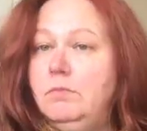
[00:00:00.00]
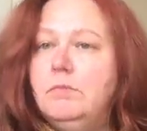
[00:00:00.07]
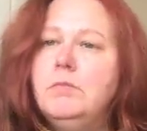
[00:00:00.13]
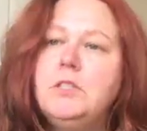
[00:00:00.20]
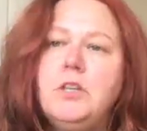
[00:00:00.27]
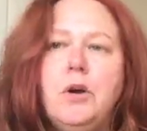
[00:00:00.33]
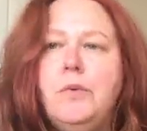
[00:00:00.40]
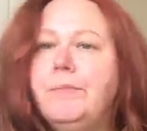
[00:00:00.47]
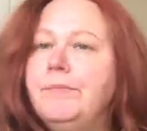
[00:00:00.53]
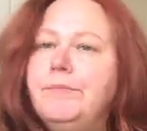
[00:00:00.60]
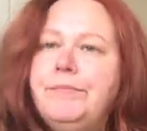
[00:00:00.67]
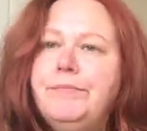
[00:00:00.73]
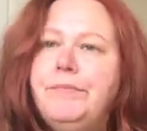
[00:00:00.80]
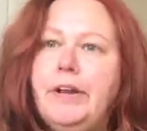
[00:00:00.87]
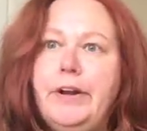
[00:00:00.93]
So
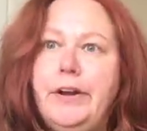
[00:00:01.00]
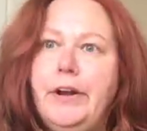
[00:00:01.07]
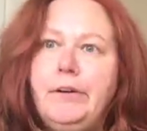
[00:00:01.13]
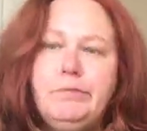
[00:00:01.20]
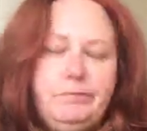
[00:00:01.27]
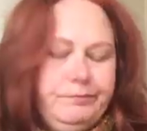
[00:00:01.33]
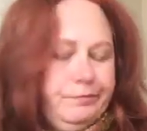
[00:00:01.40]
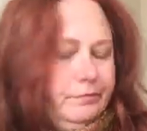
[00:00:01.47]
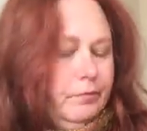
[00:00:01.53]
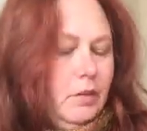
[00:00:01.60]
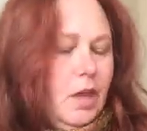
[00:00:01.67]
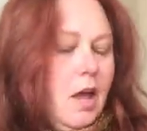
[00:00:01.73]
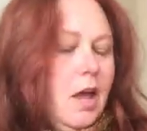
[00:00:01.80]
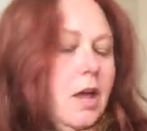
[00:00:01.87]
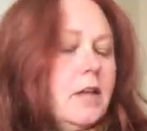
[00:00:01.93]
there you go.
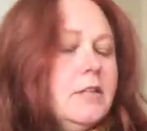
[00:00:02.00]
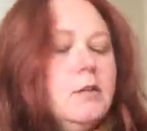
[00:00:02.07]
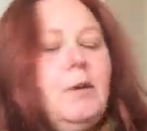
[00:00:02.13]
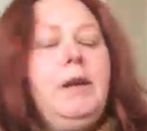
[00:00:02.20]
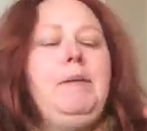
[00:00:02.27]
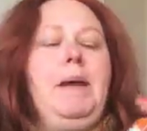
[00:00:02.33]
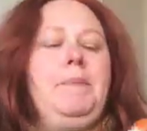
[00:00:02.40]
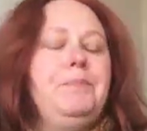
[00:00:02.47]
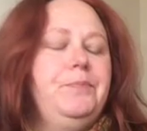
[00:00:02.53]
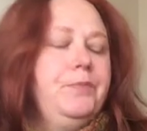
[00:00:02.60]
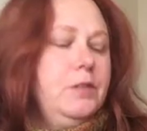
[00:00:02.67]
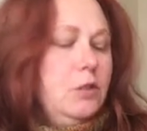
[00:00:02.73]
So anyway,